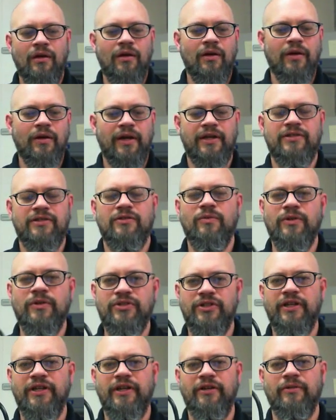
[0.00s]
Okay, so once
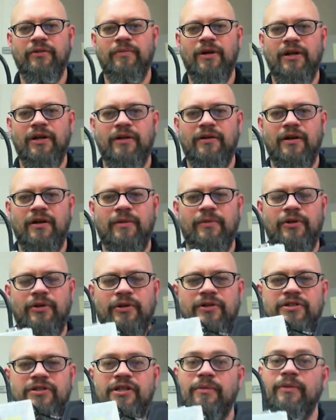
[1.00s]
you get your monochromator
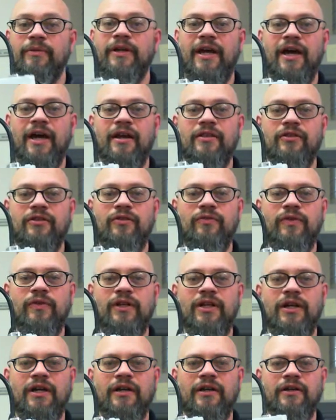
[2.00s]
assembly out of the
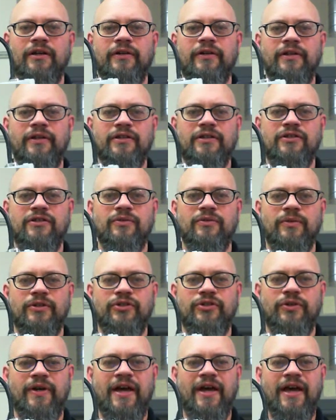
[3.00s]
UV900, this is
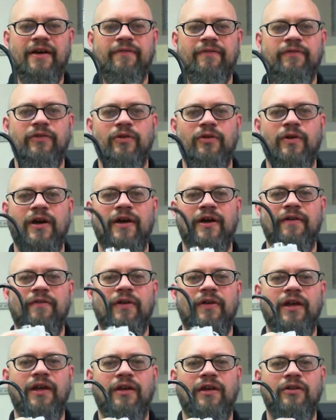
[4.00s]
what you have. You have
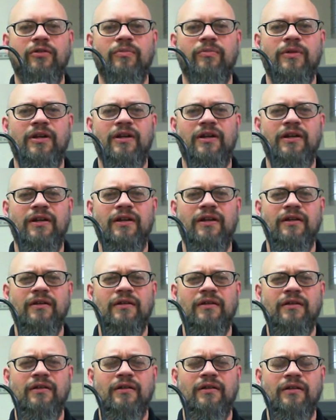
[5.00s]
a humidity
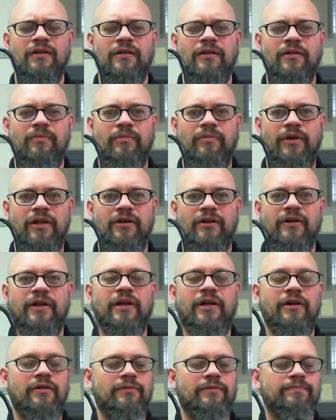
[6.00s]
meter
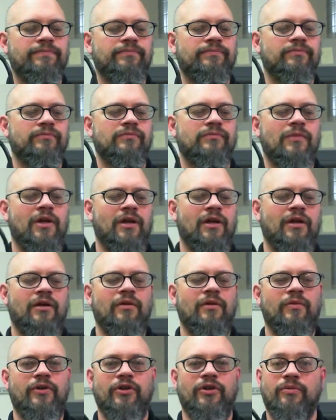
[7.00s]
here
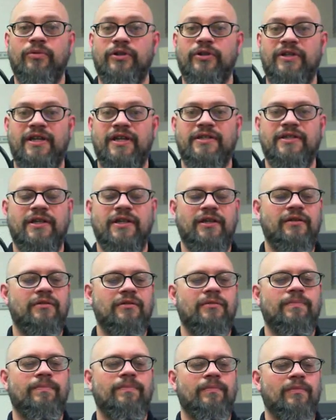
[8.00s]
where you can put desiccant
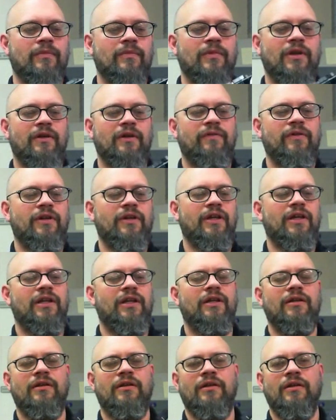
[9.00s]
if you need
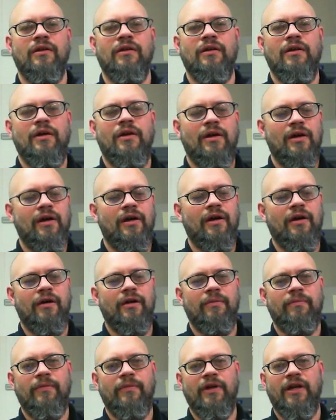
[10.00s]
it.
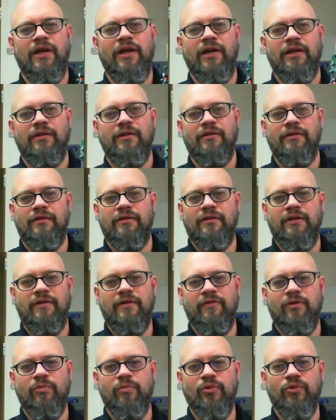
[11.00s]
And you
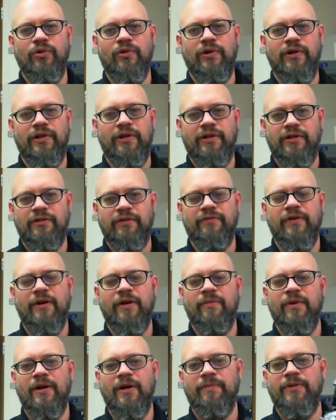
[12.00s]
have your board and your
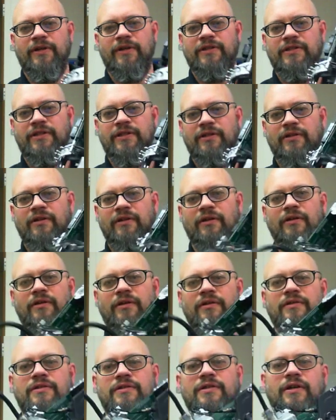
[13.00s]
fiber optics.
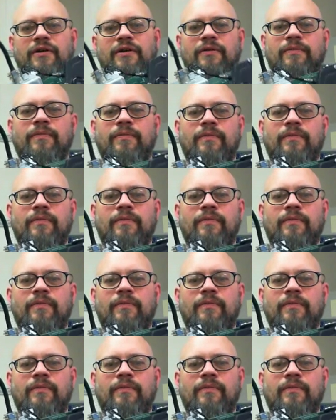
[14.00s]
So